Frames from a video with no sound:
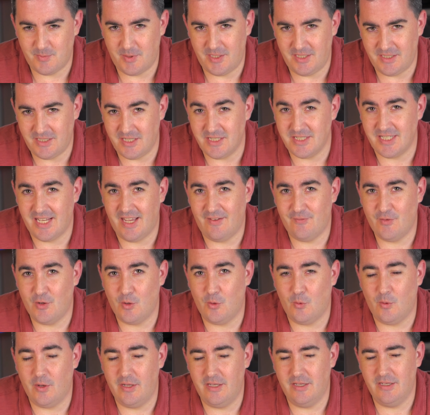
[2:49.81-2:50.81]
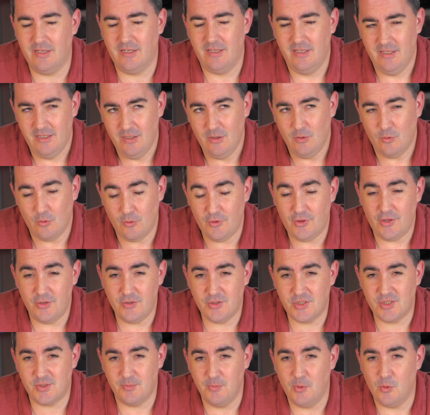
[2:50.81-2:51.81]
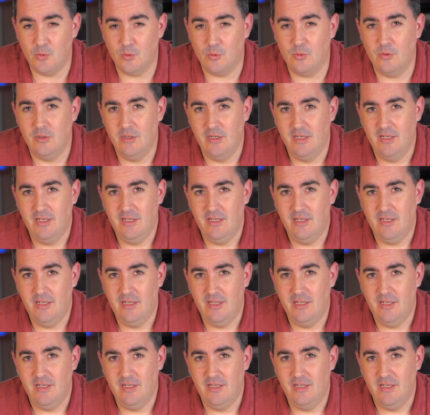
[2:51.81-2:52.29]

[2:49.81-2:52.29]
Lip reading: but it does have quite a, although small,